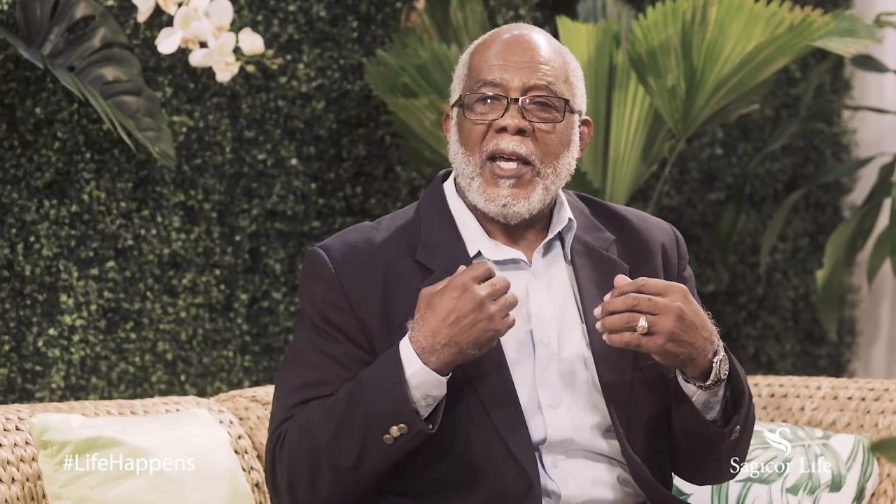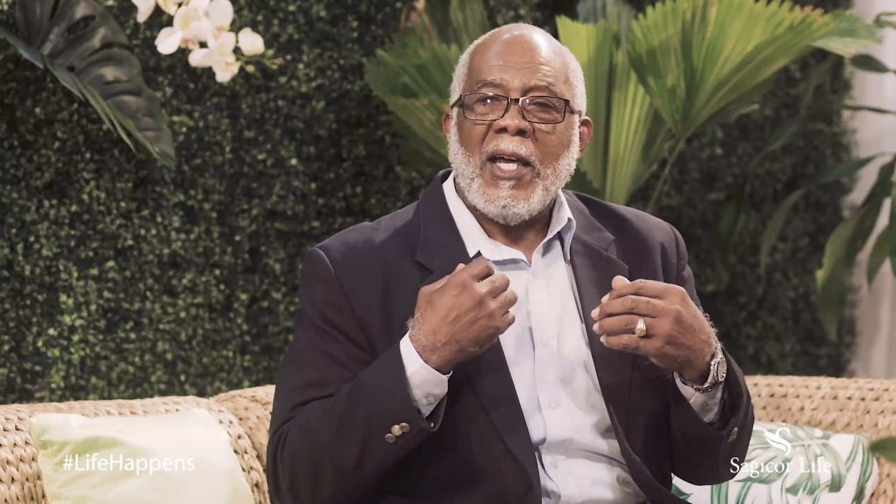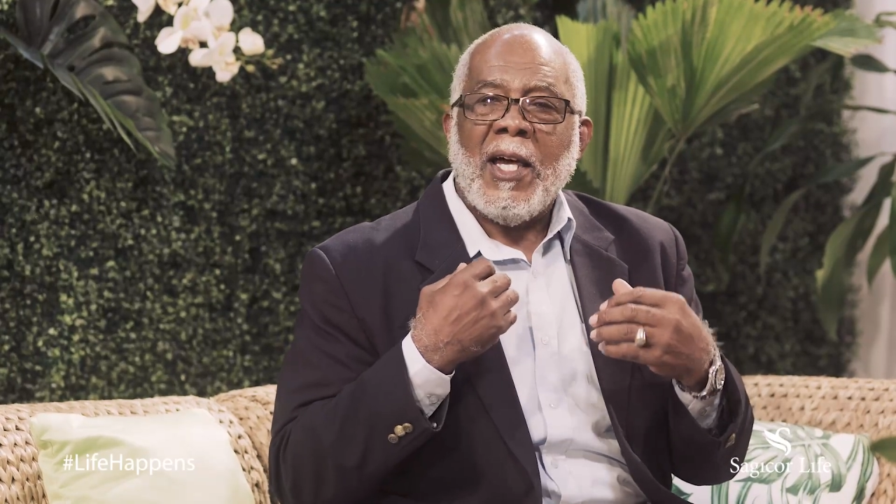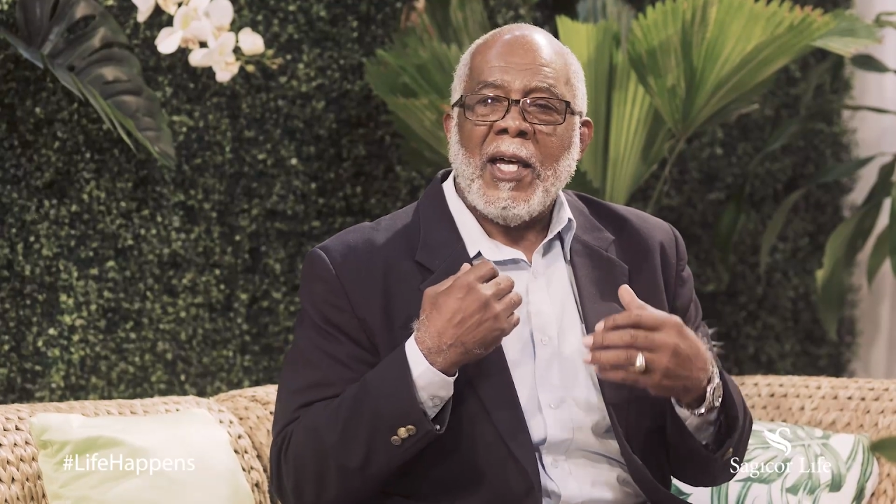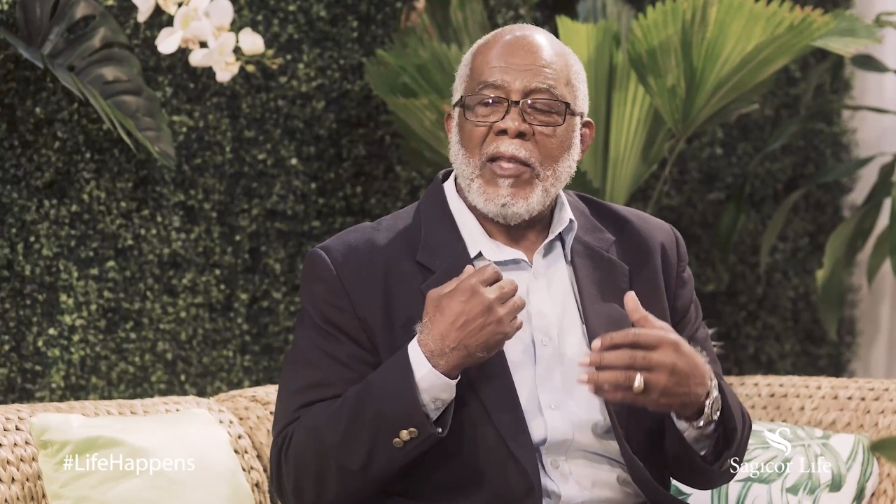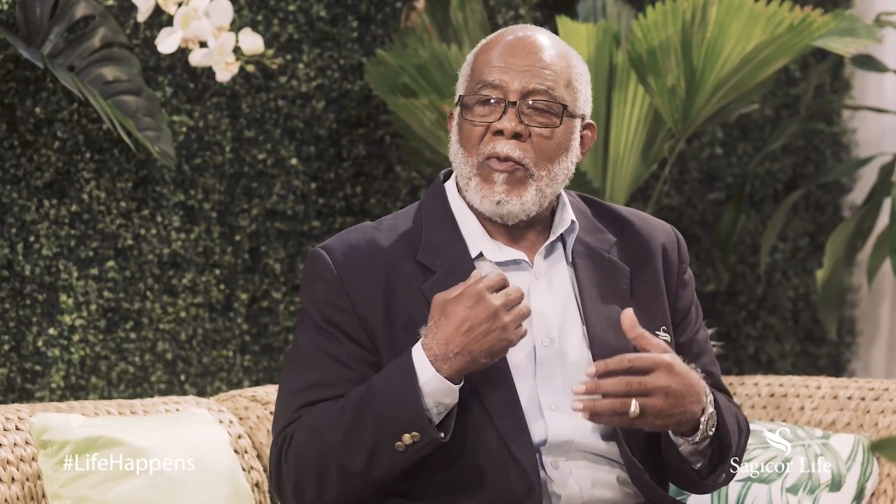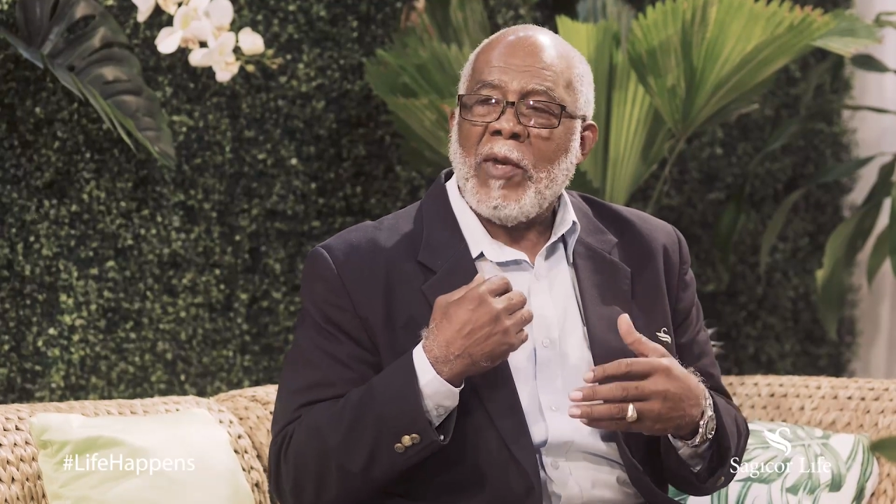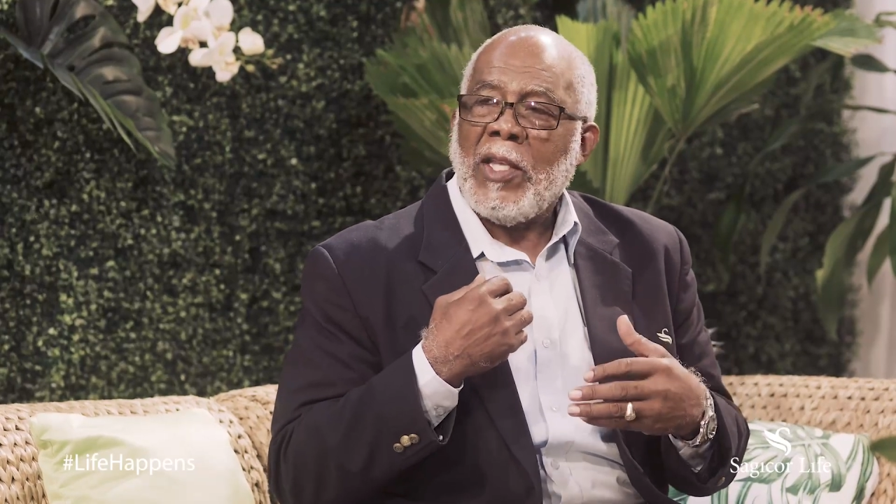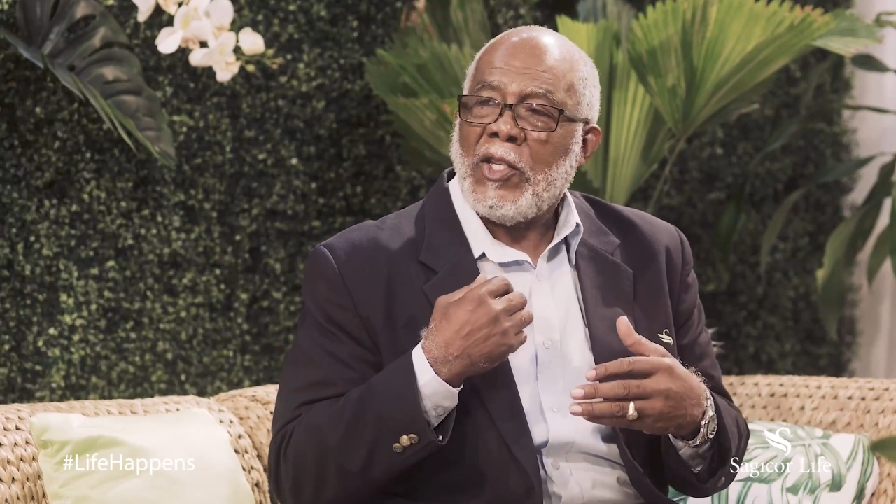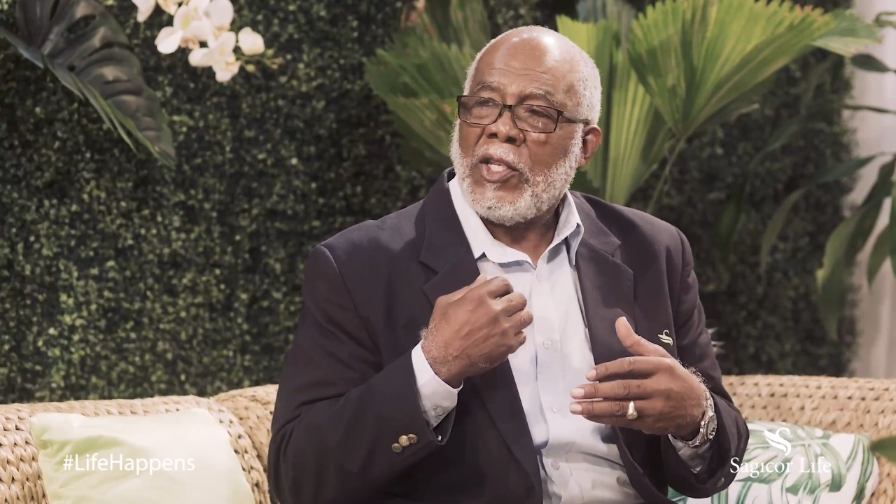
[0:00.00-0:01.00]
and
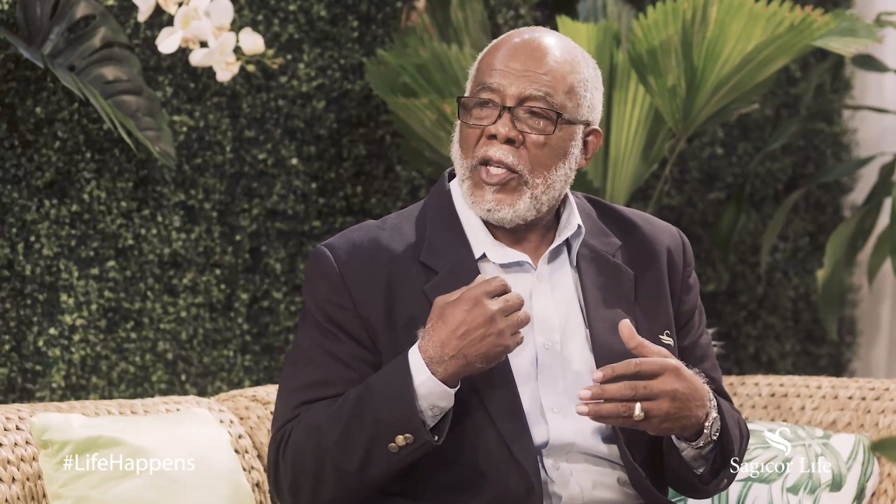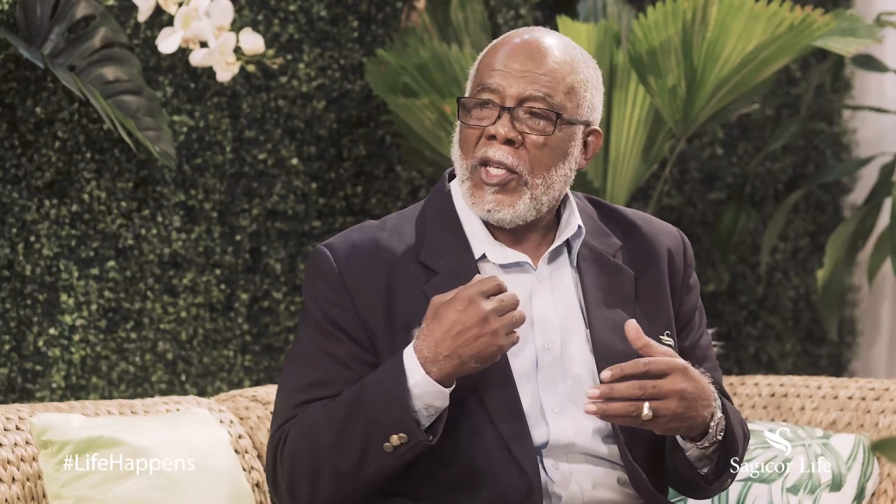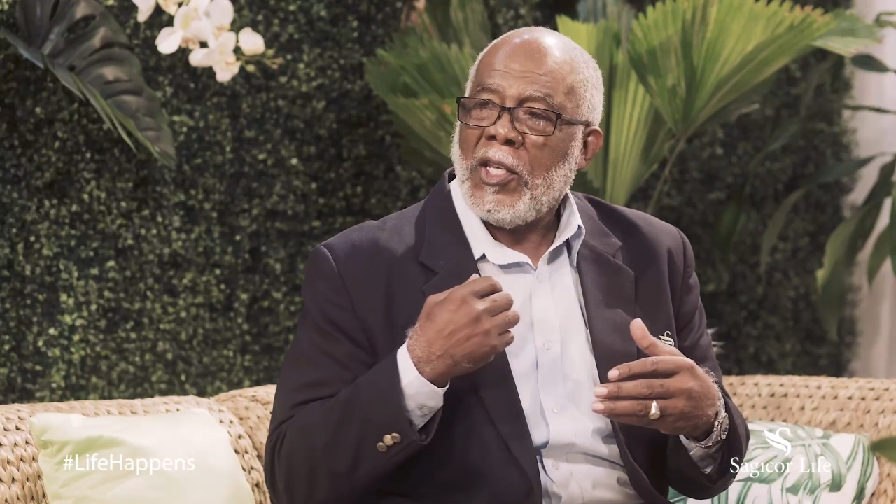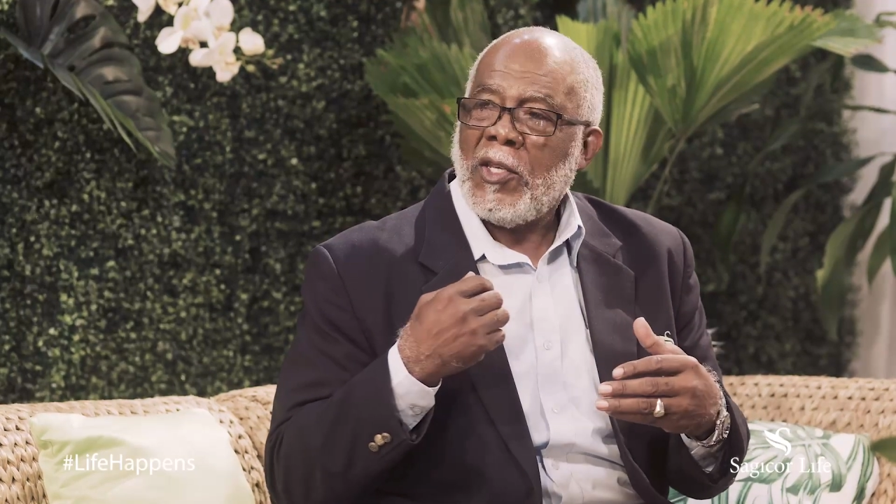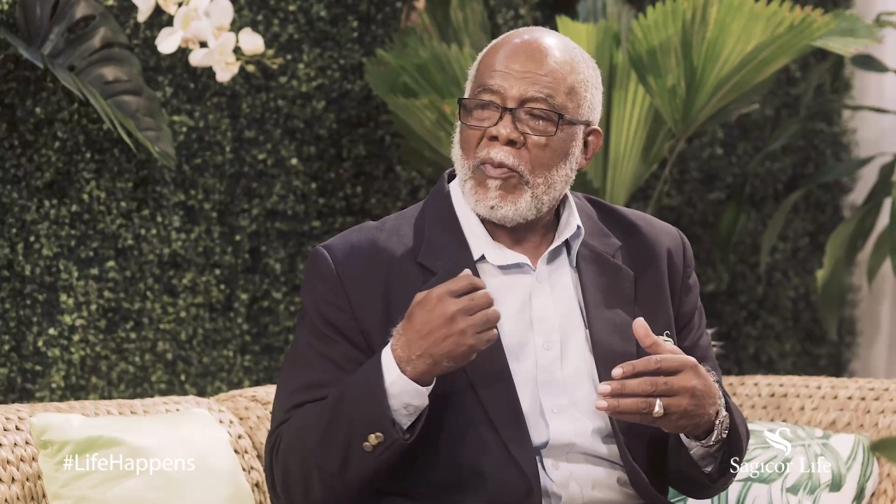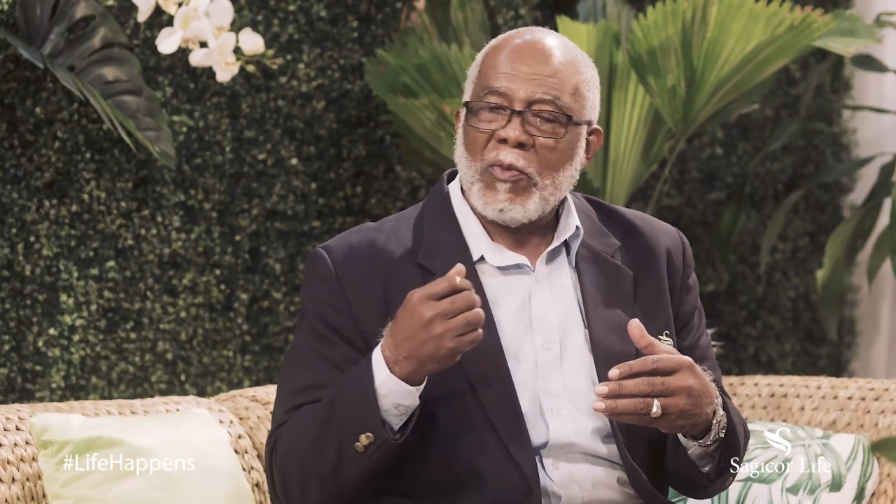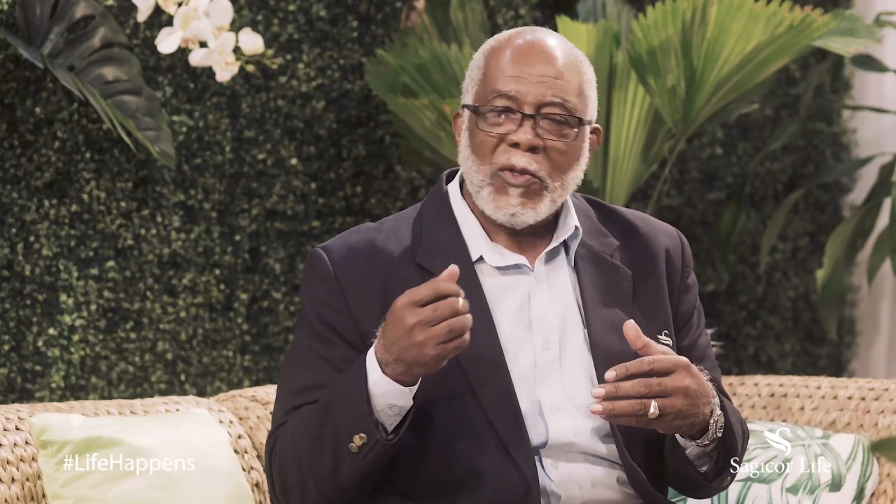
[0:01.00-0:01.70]
when she